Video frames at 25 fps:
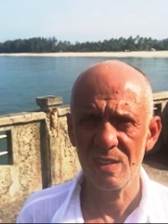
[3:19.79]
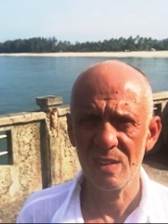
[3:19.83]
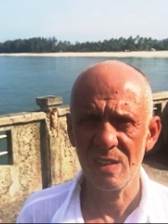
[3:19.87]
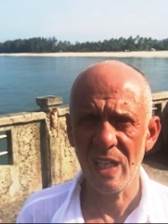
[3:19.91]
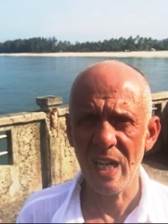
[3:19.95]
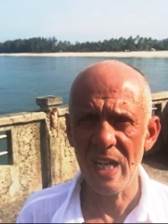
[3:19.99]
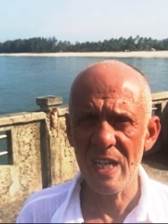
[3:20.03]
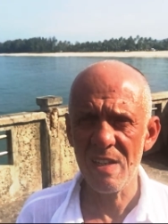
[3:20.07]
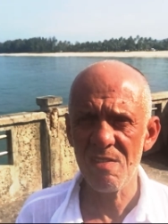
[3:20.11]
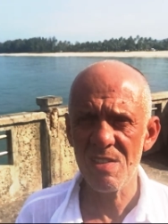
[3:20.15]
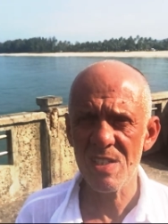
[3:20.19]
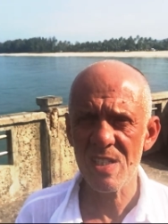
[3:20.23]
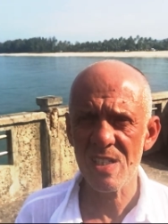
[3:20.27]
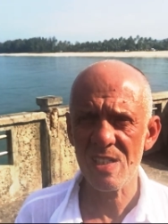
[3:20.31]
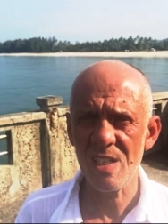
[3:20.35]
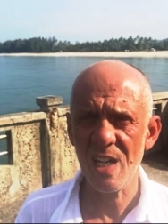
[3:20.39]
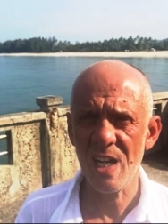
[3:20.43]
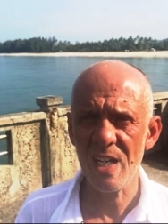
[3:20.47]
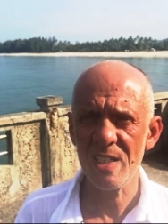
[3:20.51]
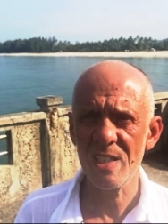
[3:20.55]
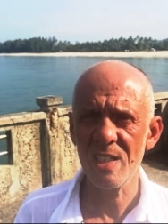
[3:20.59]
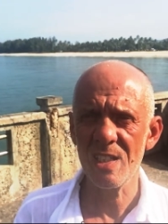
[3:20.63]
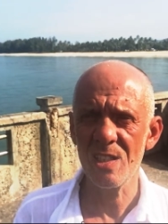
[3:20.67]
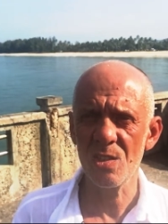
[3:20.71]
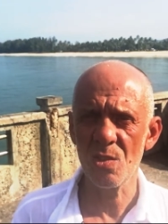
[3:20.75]
I even
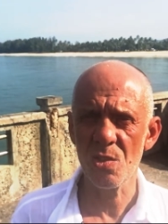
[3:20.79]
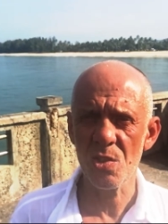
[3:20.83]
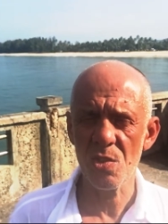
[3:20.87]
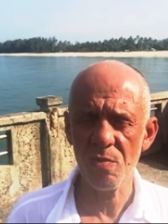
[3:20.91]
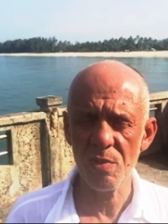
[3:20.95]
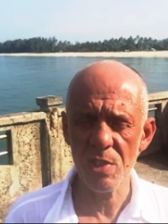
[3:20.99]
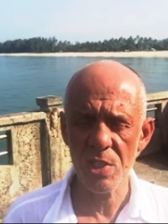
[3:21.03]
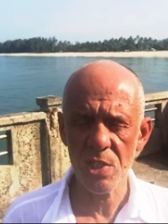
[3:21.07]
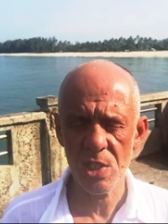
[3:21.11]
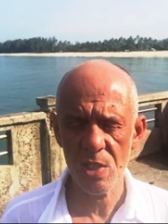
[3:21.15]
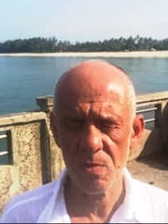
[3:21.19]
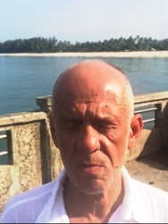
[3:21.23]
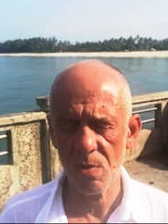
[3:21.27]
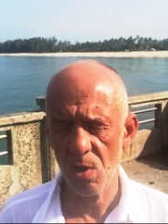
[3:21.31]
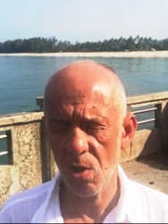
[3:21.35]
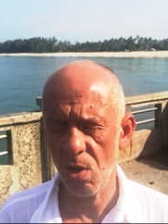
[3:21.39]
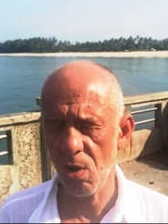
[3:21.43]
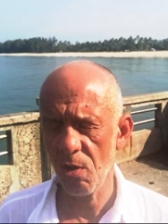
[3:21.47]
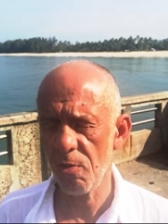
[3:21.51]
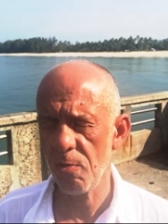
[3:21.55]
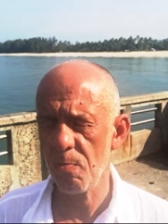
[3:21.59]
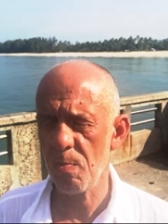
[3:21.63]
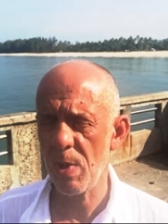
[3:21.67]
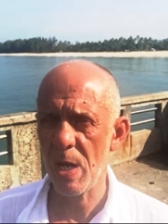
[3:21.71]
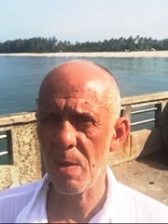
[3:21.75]
started to switch
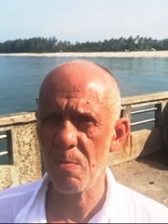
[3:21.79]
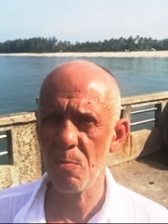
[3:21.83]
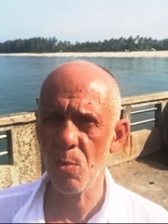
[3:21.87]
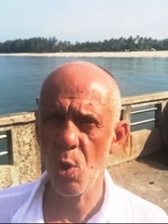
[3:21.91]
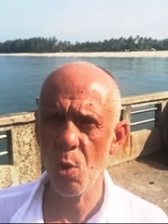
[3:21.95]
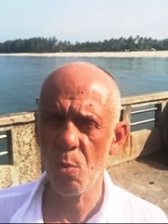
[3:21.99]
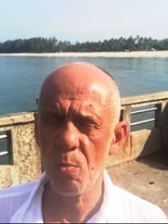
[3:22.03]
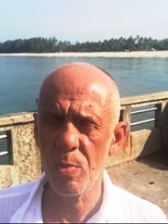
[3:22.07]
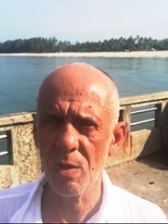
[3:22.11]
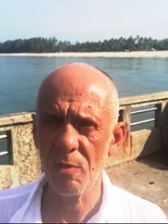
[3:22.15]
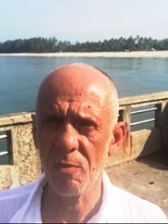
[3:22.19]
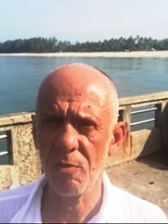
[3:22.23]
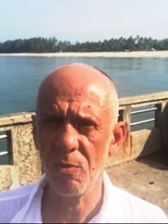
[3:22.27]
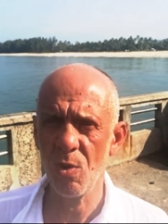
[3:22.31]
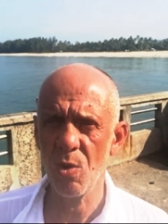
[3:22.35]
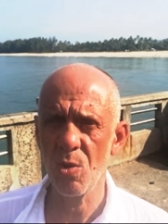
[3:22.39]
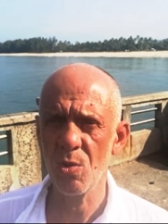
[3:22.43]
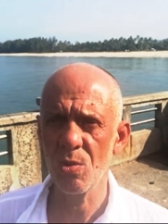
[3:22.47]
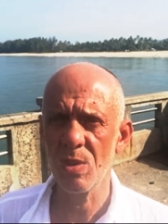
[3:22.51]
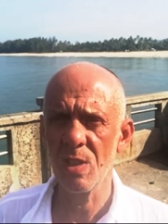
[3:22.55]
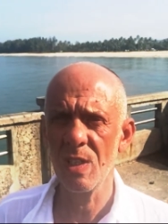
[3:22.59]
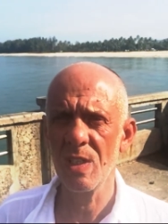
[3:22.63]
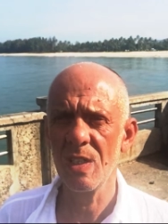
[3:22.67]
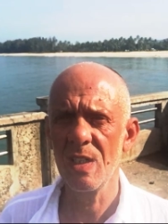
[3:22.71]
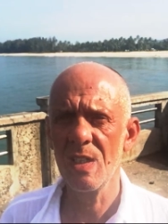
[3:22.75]
off my mobile phone